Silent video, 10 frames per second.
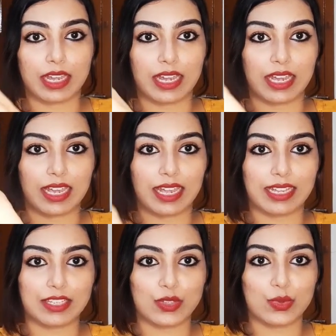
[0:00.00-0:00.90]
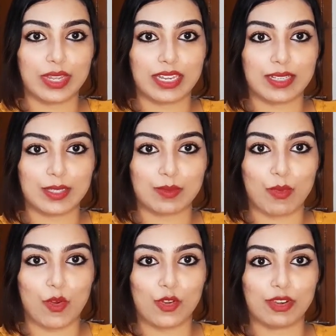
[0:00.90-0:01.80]
And you get a
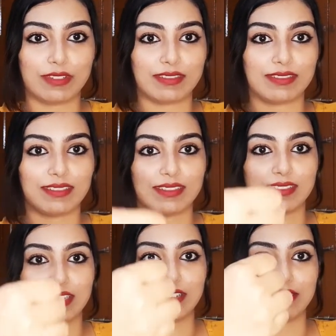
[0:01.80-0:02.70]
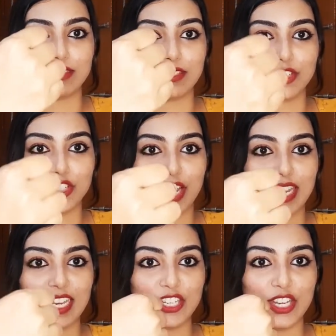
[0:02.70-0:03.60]
small,
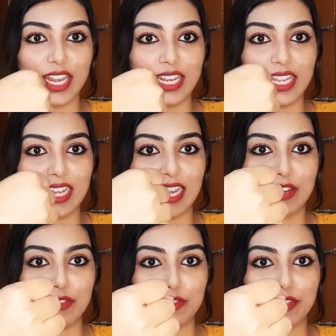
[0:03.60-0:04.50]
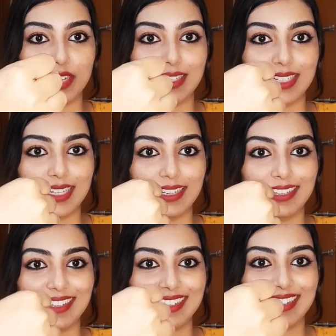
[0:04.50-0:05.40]
shiny kind of a feel, see?
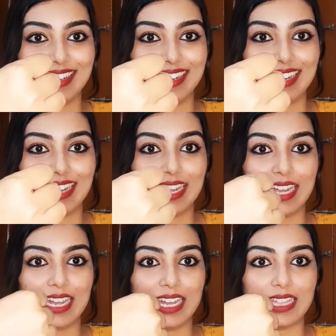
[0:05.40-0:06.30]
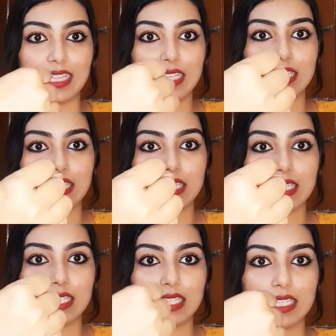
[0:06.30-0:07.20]

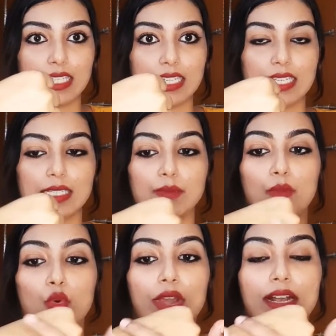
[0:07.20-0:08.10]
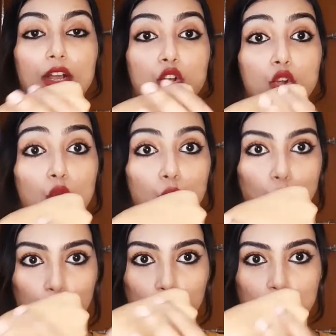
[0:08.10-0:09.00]
This is more like a
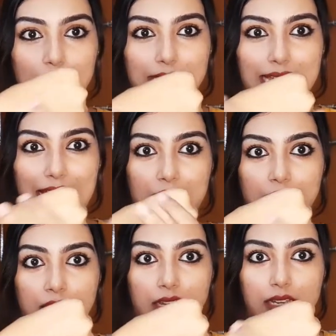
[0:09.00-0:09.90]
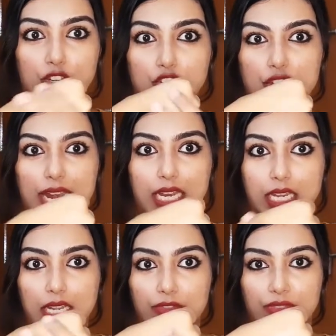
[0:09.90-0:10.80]
glow than a
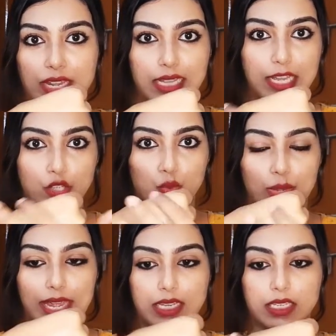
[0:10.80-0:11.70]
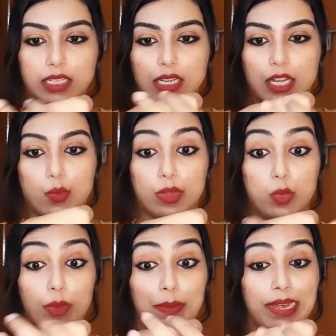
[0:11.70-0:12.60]
shiny feel that you get when
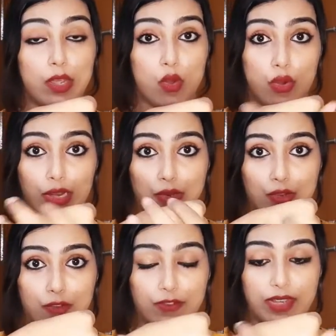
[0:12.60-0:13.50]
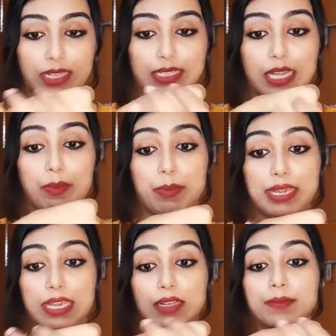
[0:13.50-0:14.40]
you apply oil on your face. And
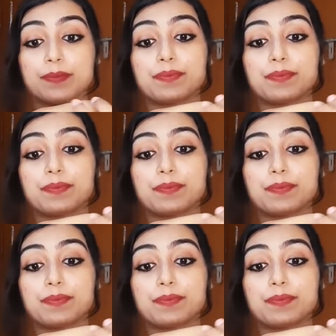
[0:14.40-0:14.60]
being